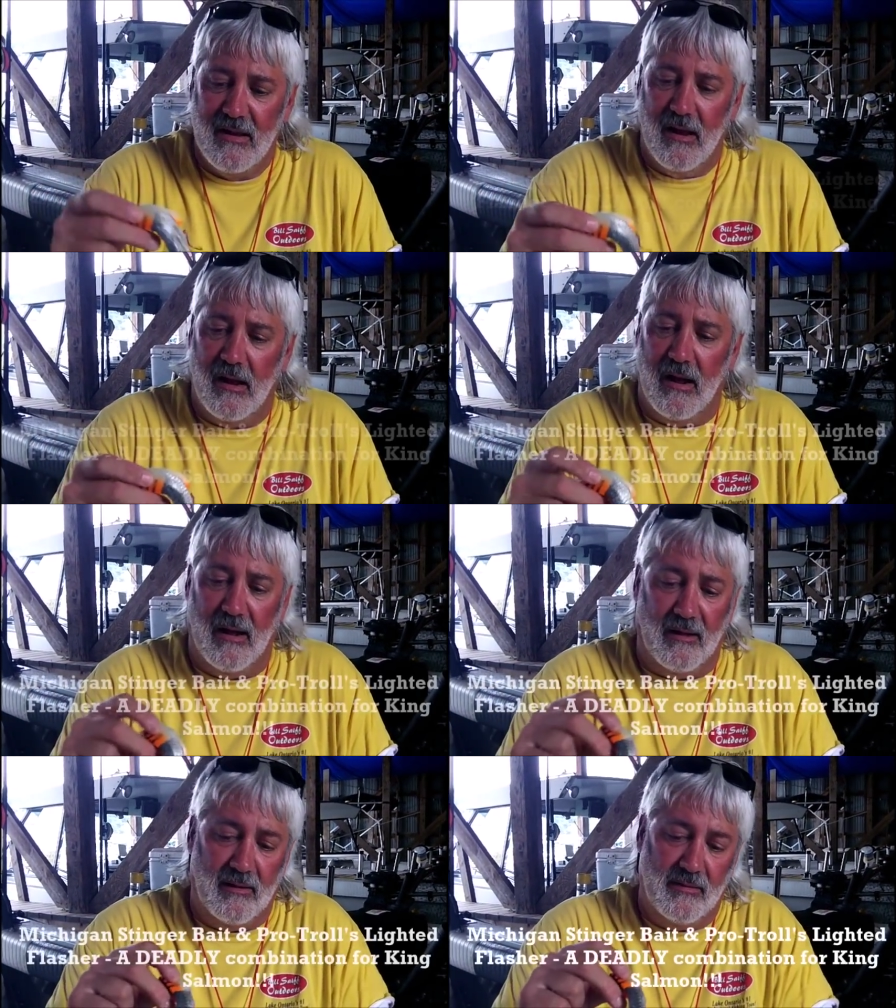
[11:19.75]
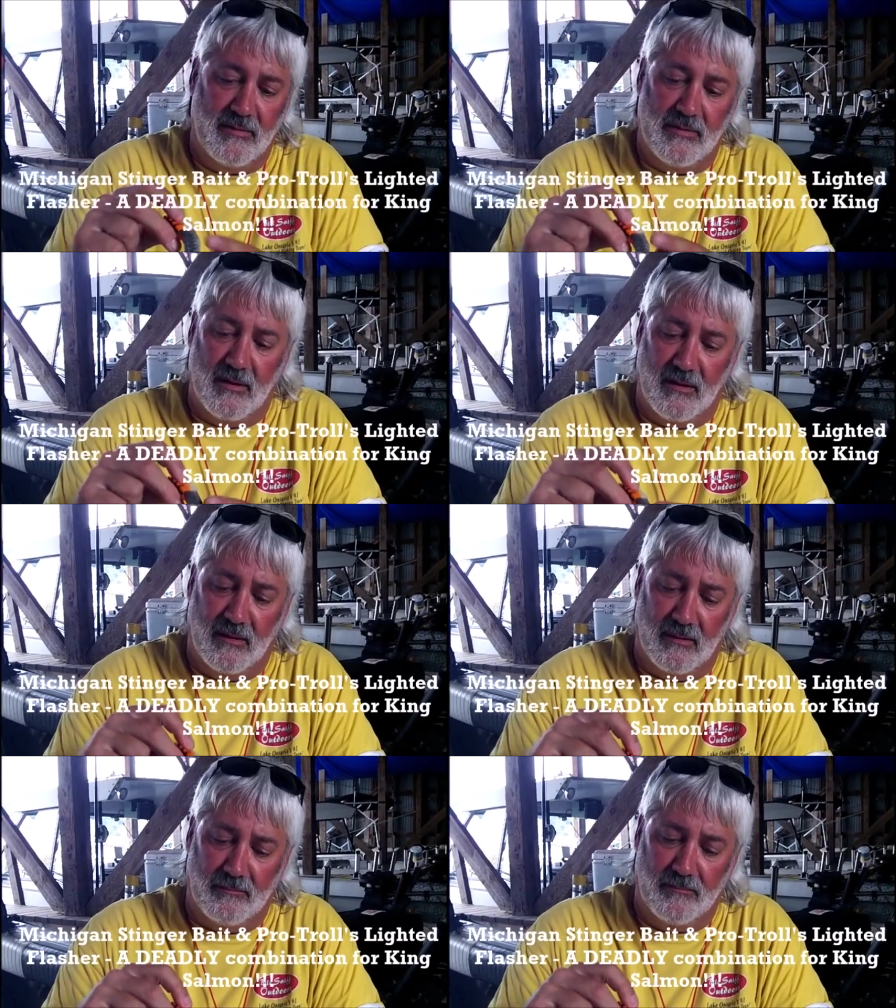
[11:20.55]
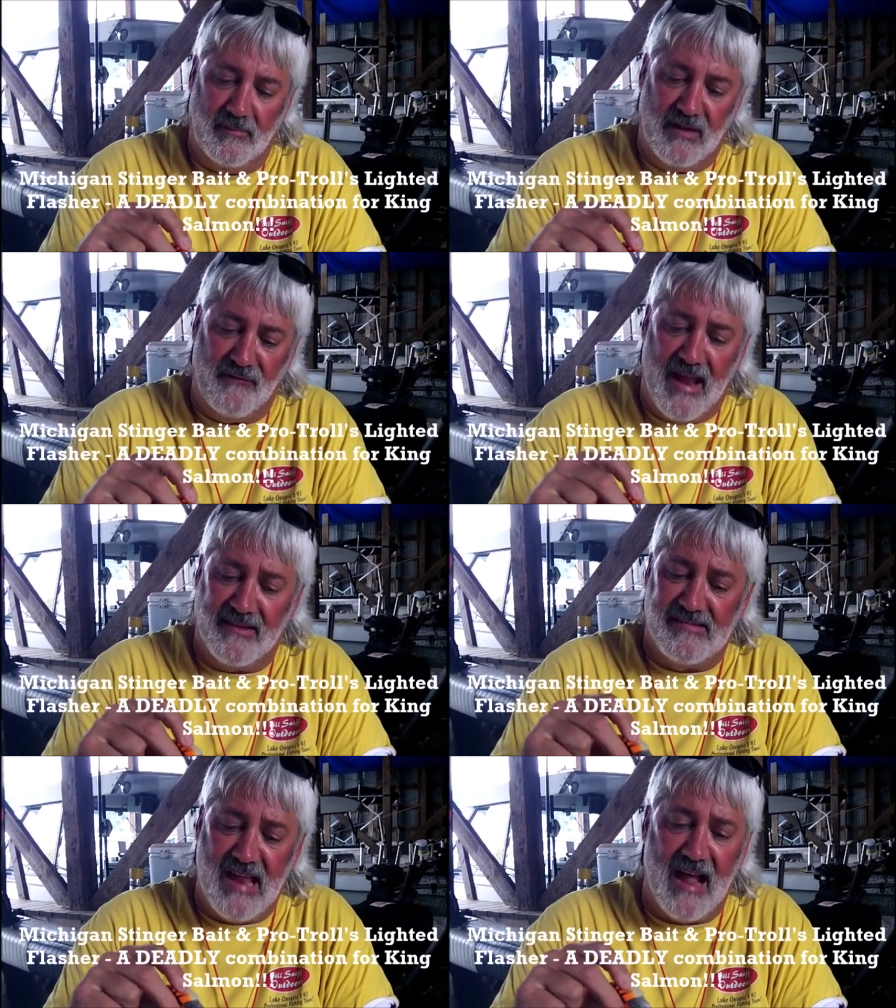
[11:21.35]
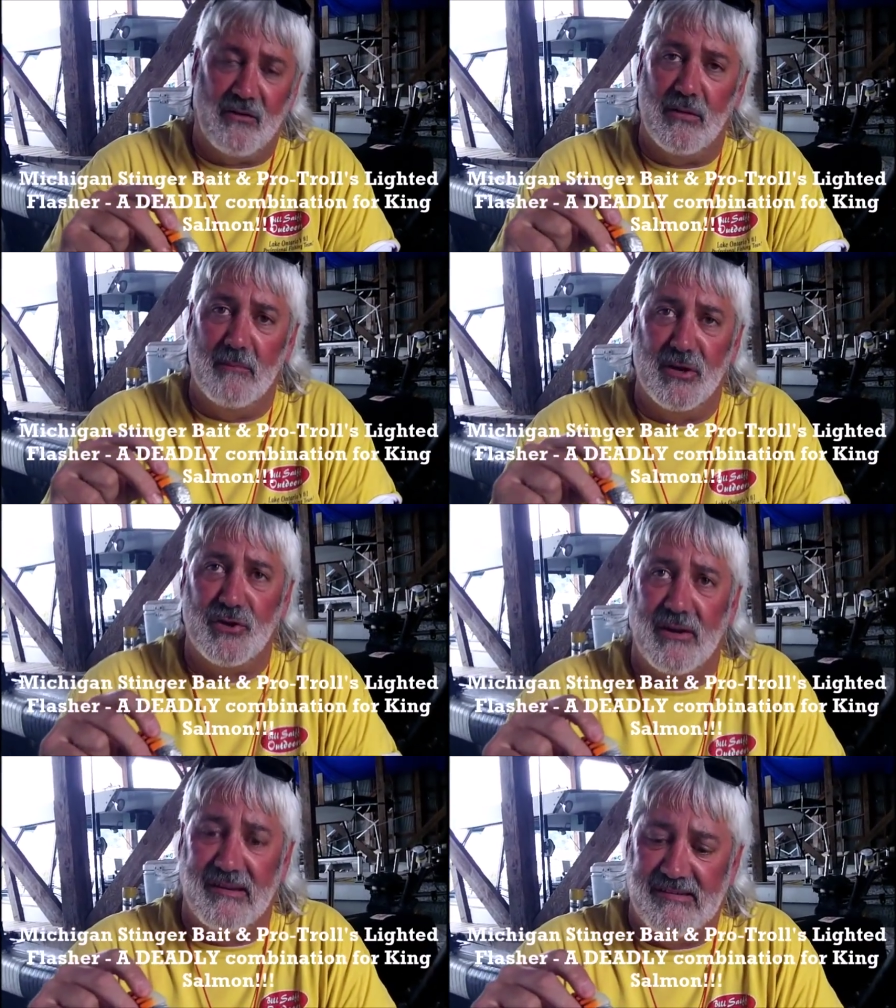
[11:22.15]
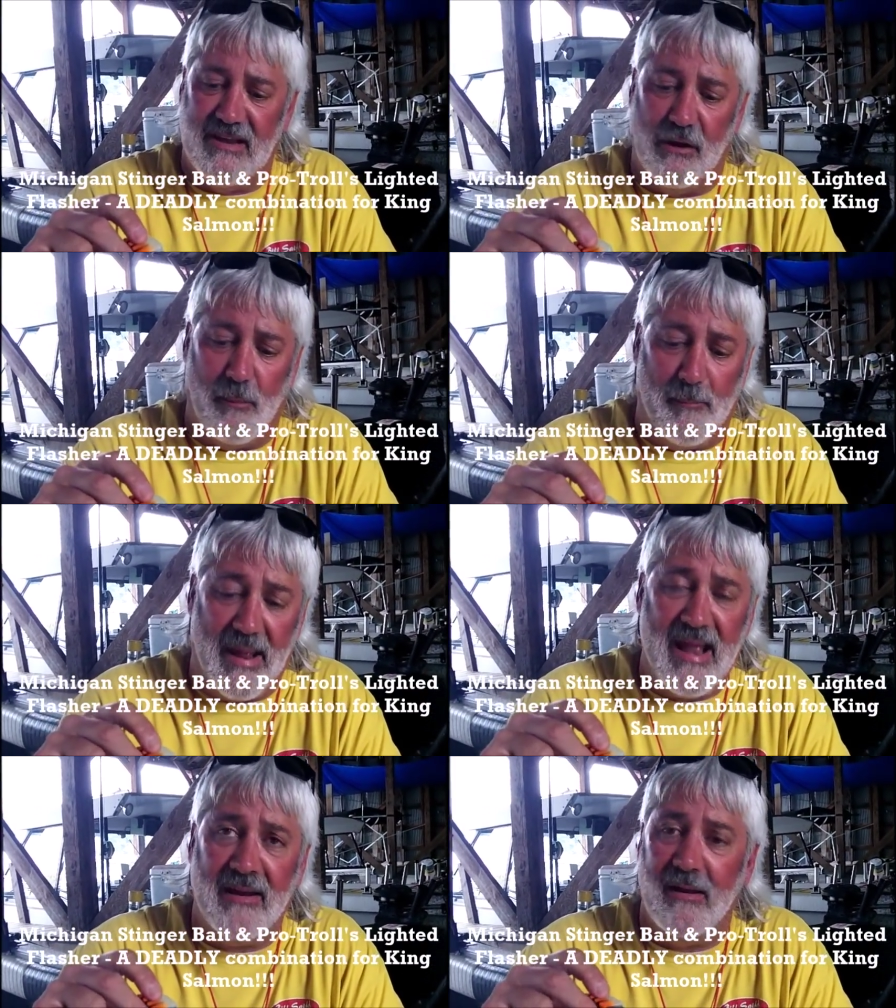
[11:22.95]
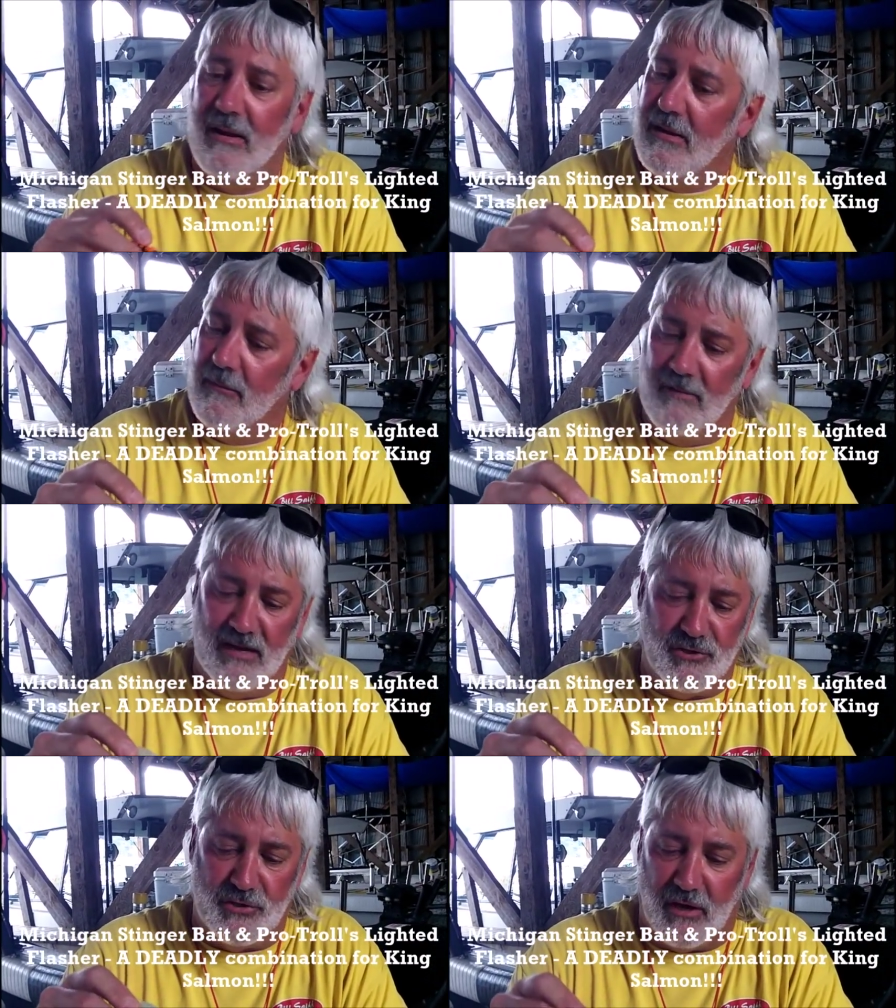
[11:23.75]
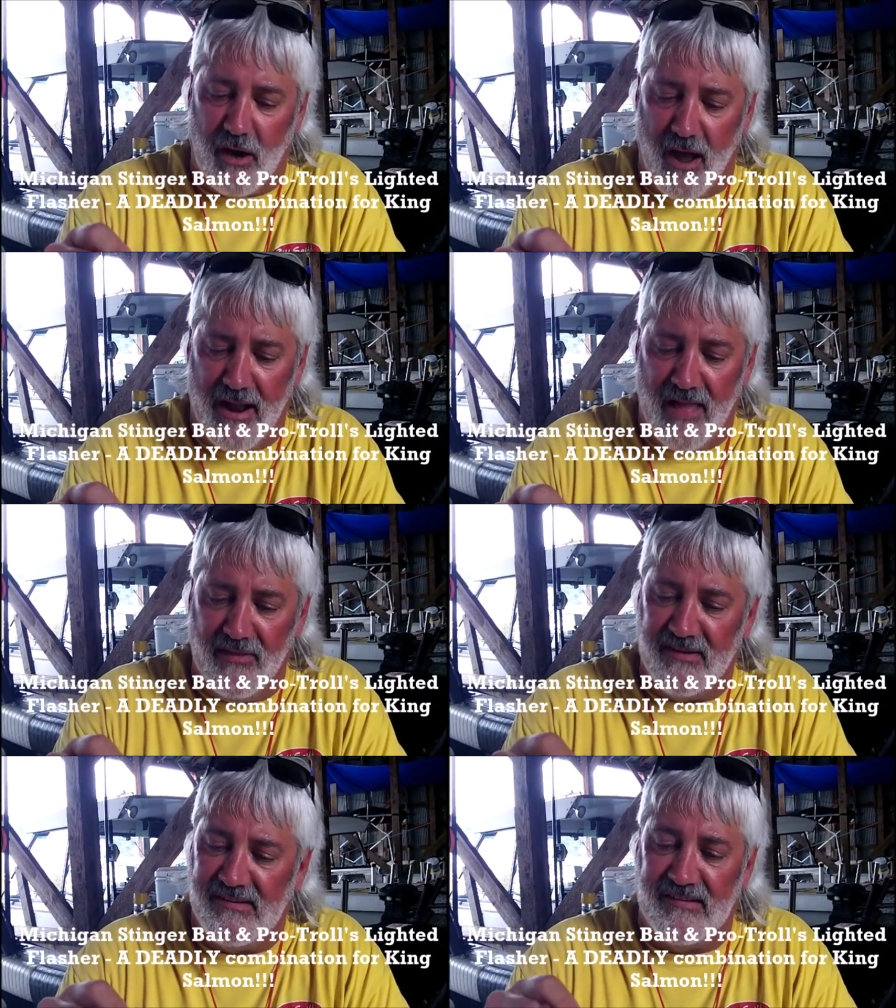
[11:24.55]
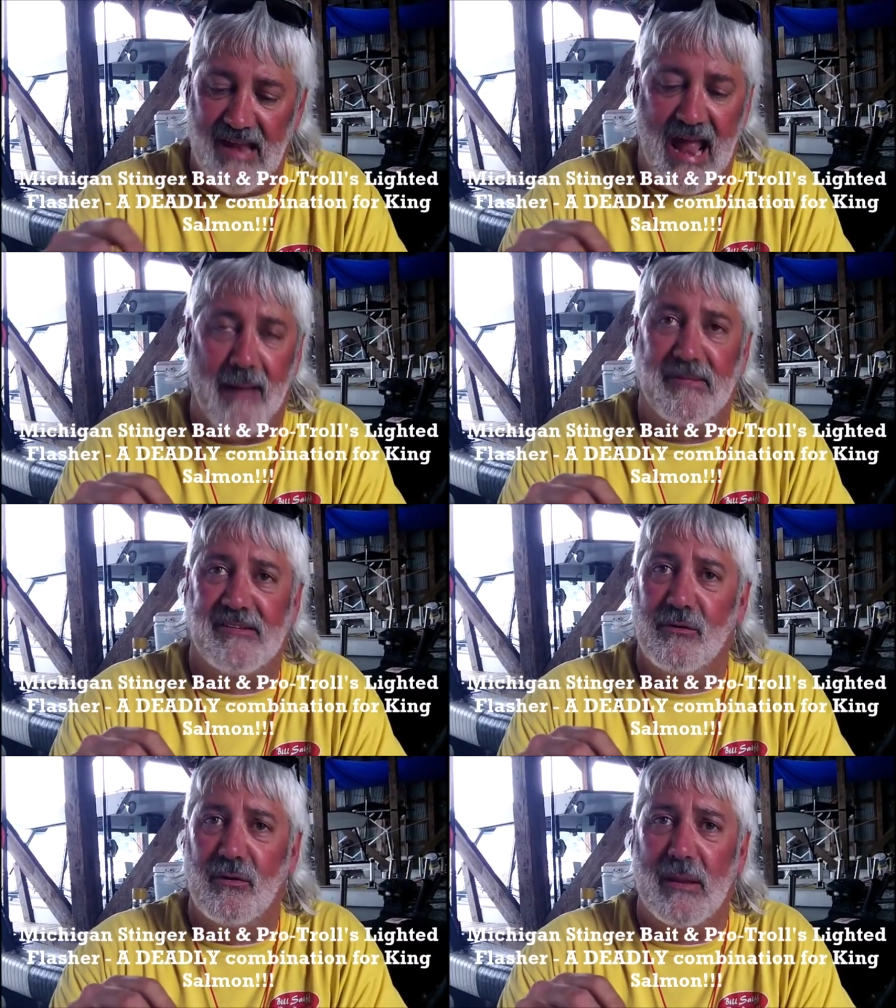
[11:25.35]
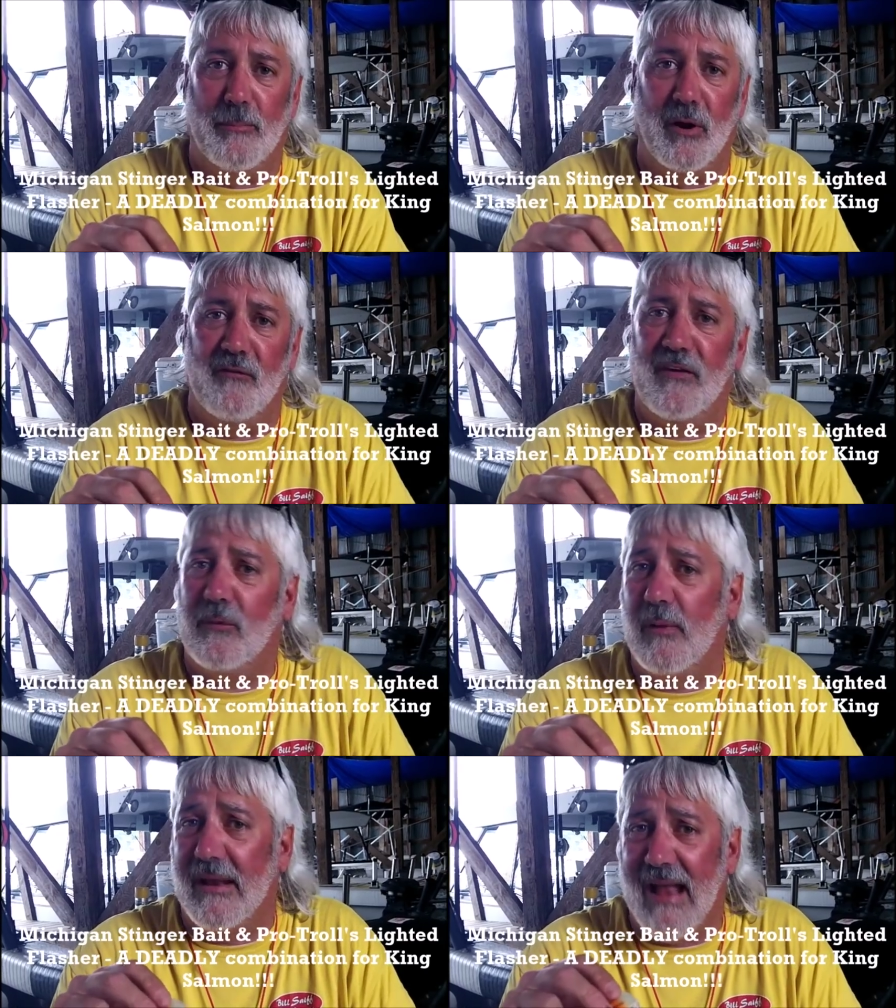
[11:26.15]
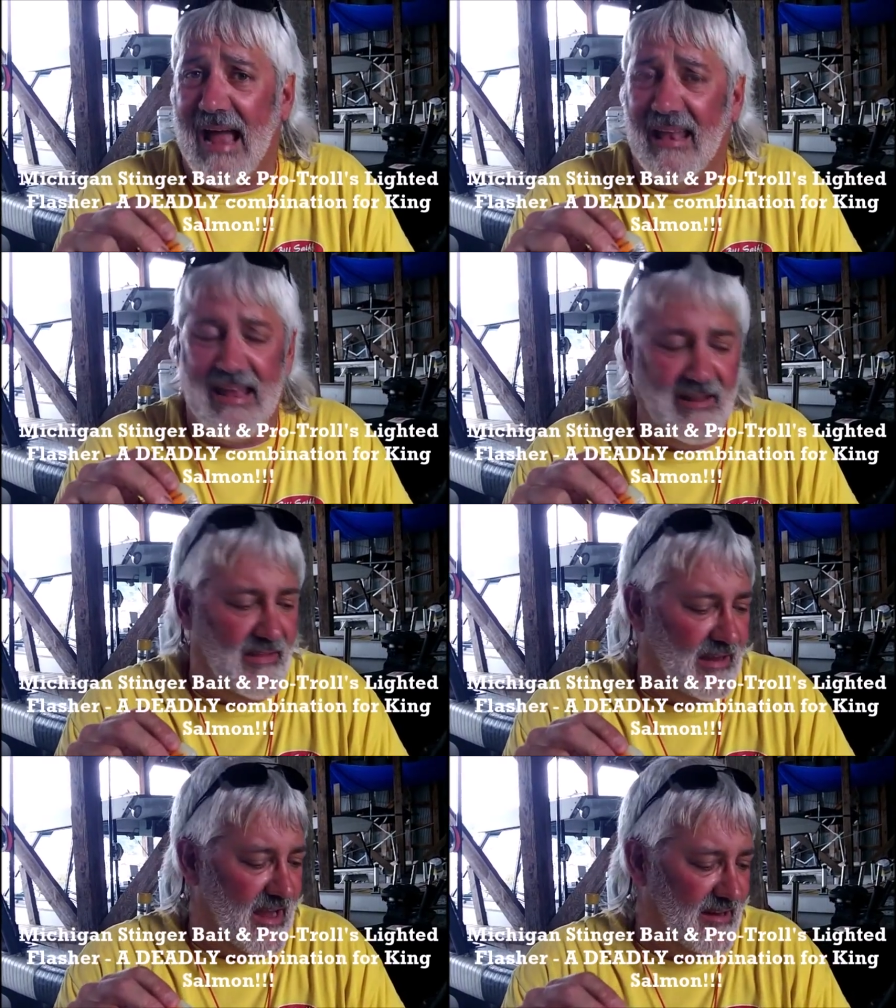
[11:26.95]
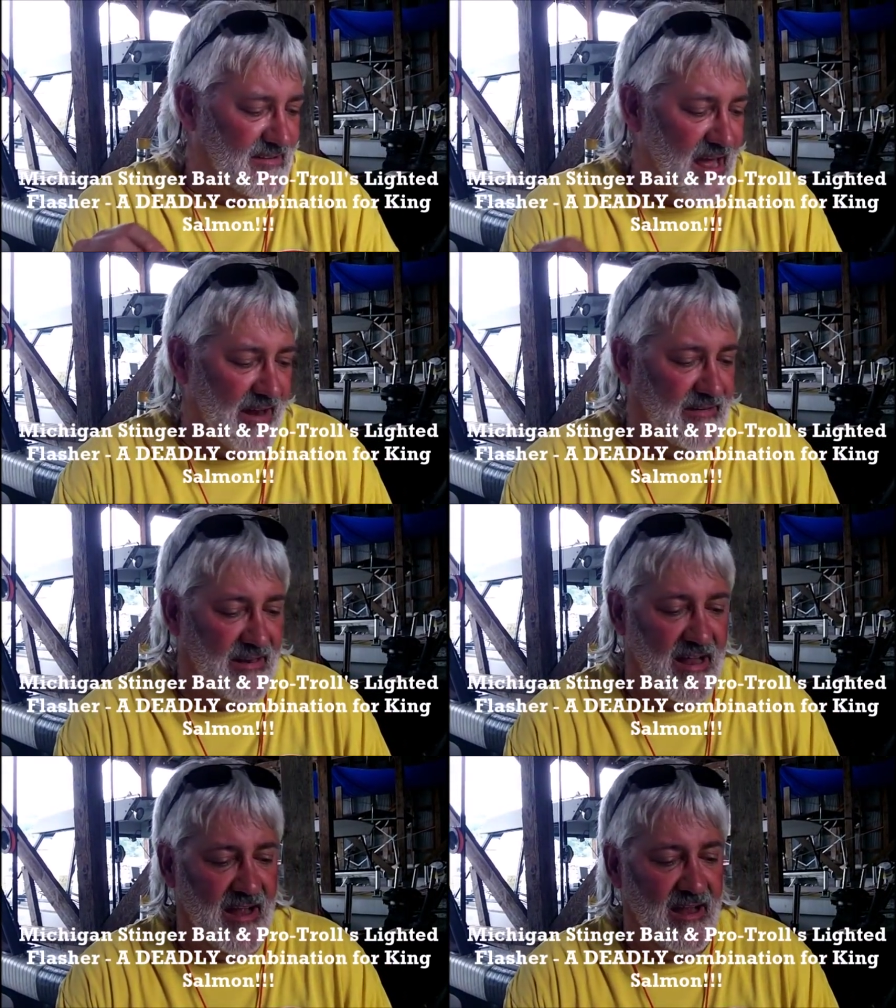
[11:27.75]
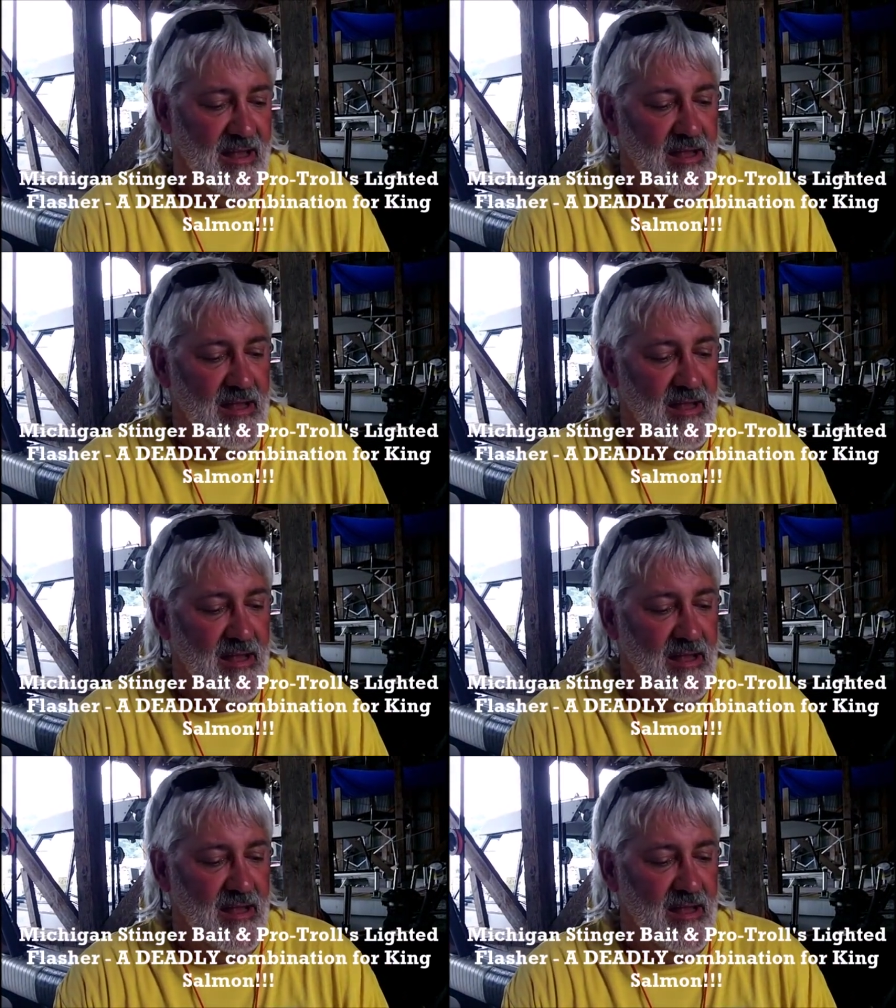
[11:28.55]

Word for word: the Advanced Tackle, the Michigan Stinger Bait, which the cut on this is absolutely perfect. We annihilated the kings on it today.